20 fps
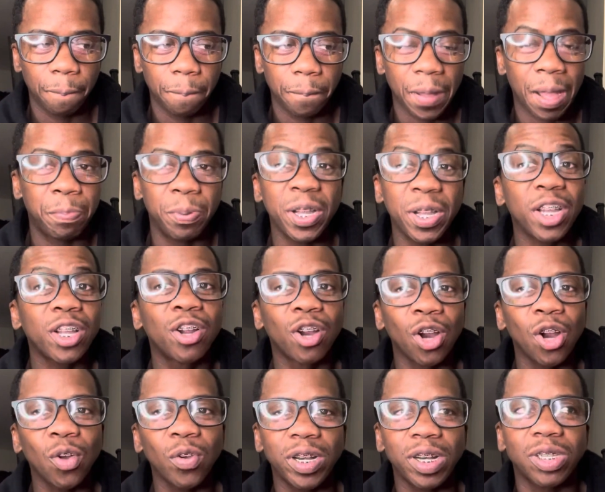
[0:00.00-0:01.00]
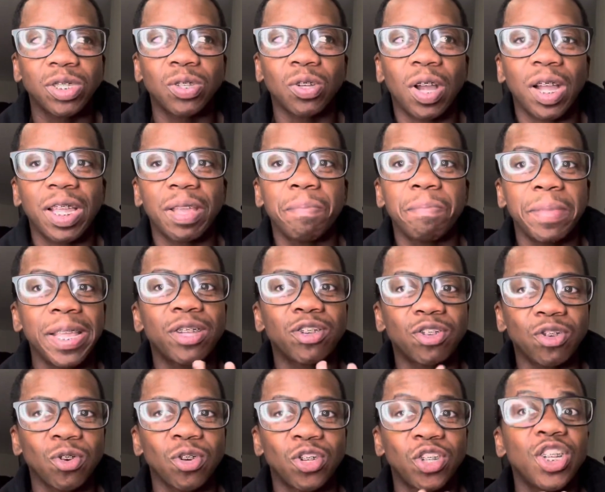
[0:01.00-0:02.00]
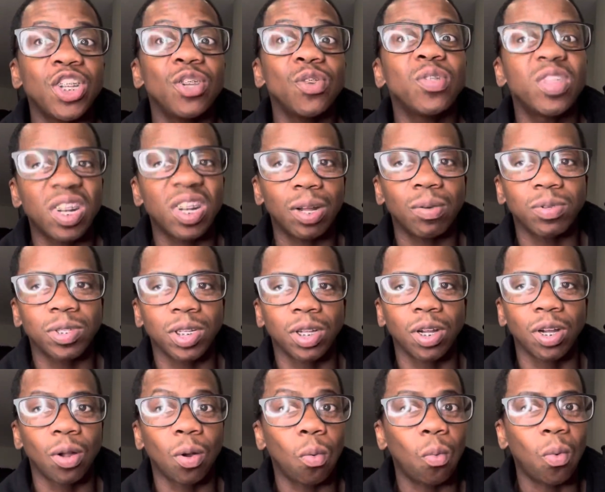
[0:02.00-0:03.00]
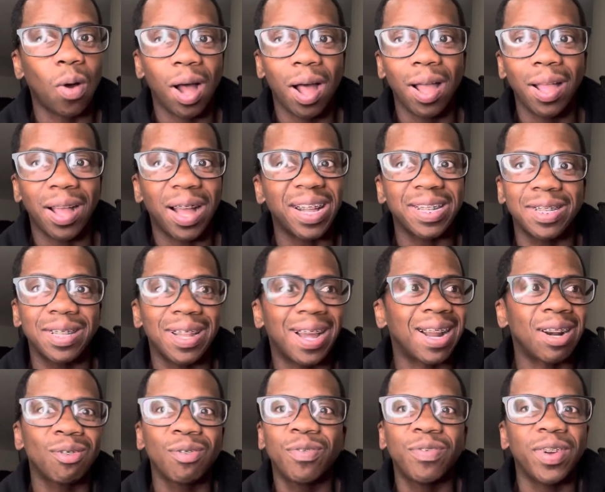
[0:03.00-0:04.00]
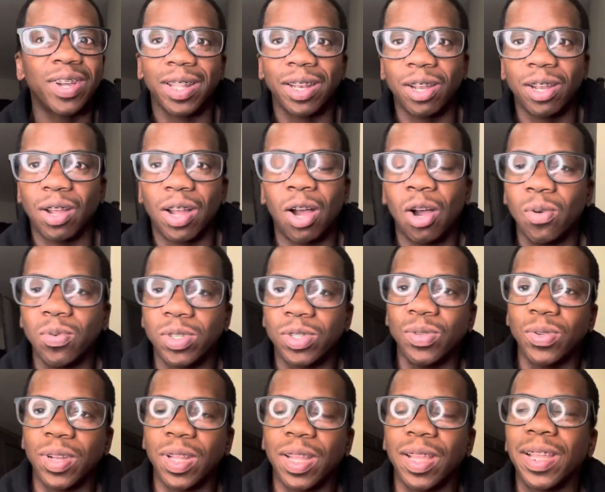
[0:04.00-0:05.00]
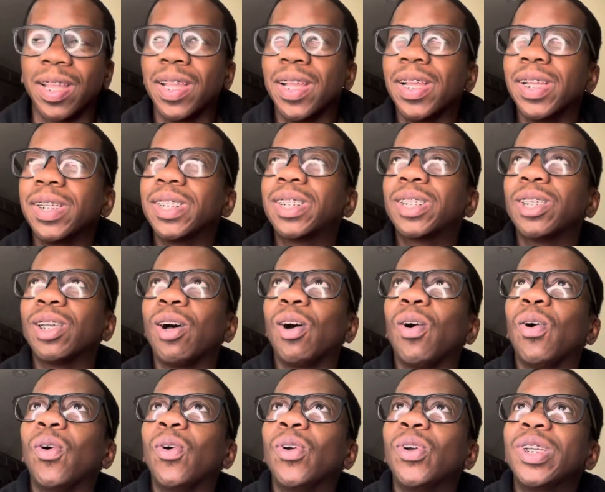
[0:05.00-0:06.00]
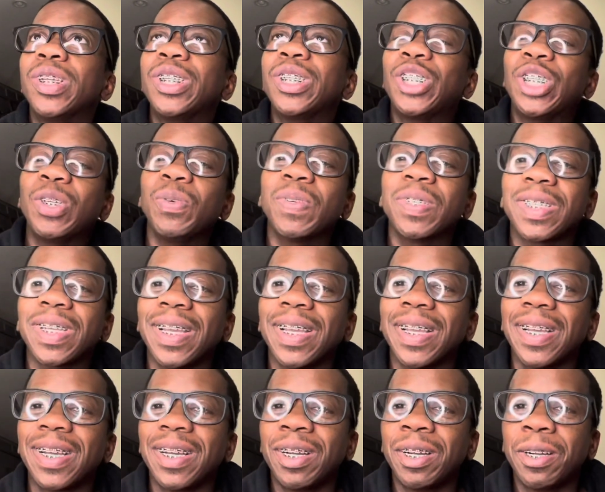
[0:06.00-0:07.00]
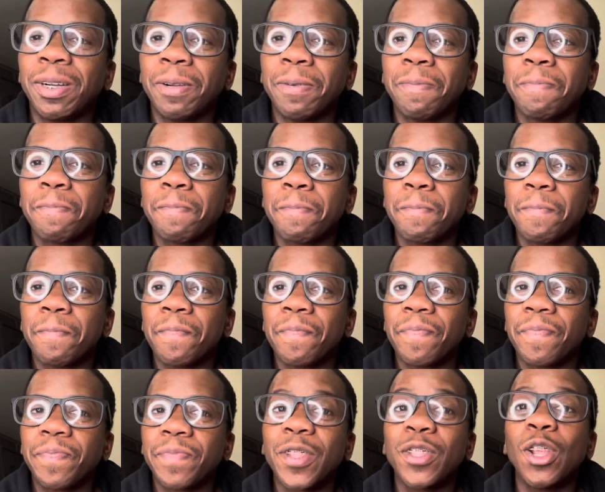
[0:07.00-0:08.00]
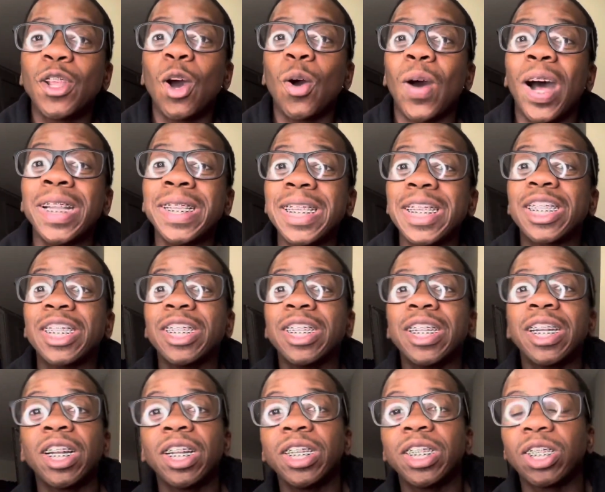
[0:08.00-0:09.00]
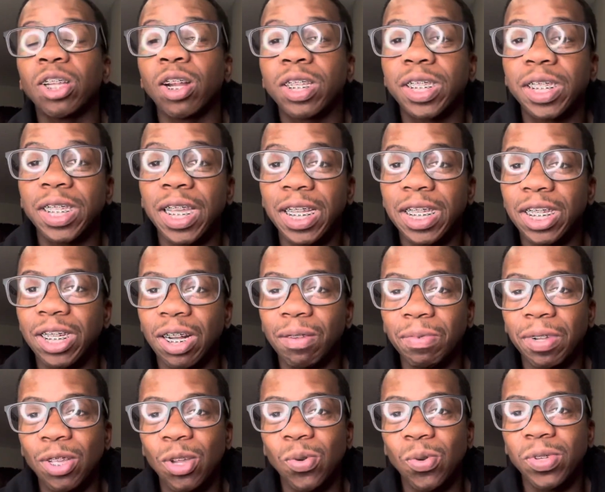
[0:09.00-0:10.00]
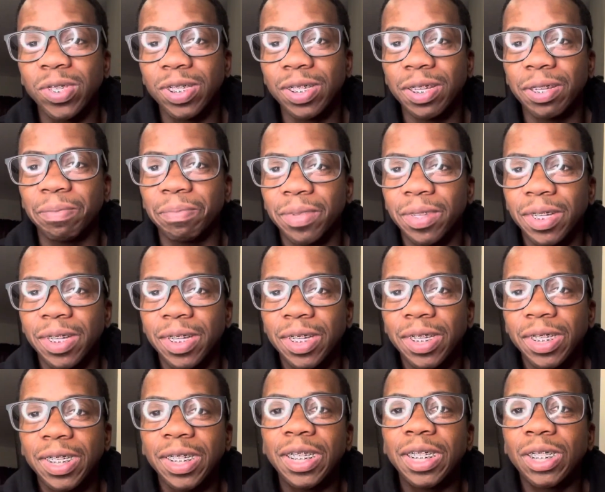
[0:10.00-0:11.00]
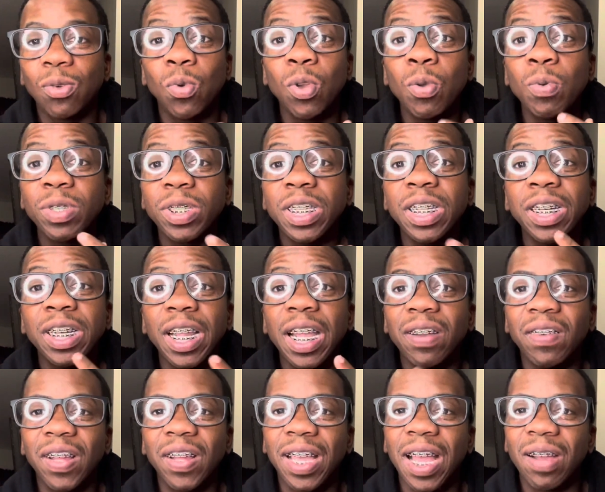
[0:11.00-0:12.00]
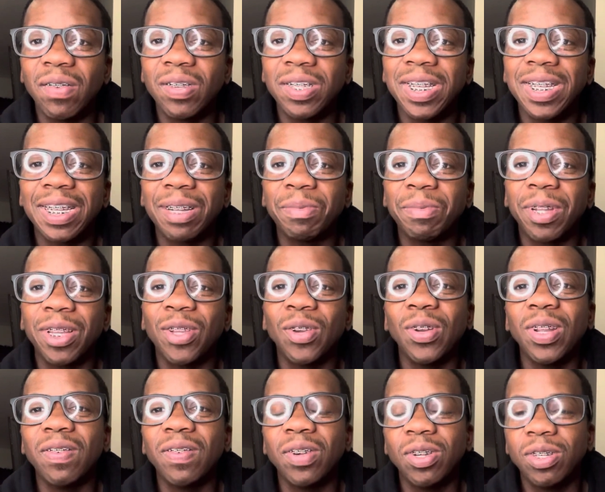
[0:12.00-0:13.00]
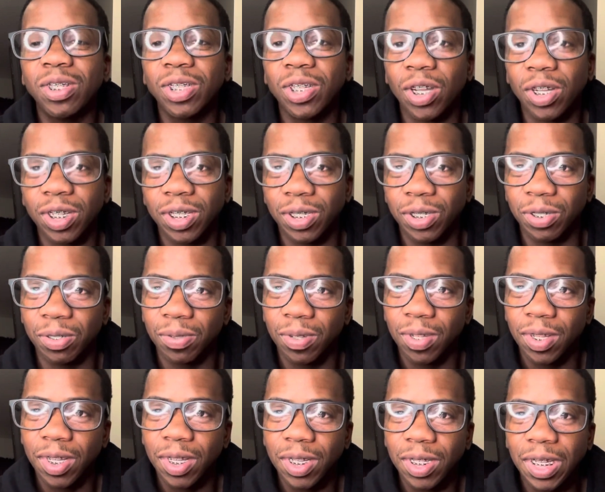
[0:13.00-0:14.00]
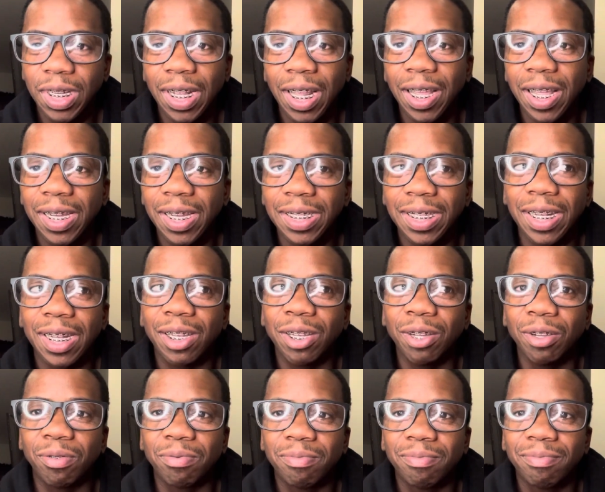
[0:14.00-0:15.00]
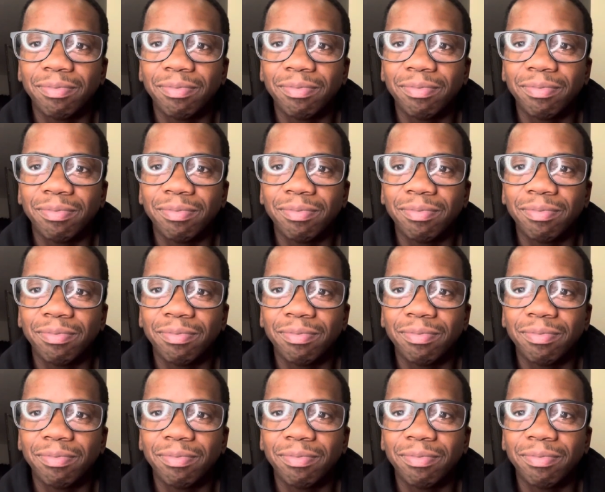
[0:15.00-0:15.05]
I put girl in there so I can make sure she knew that I was a girl. Why? I don't fucking know. I always do that. So she was like, no, I just literally started texting. I'm like, yo, what's up? We was literally having a conversation. I'm like, you don't even know who you're talking to. She like, yes, I do.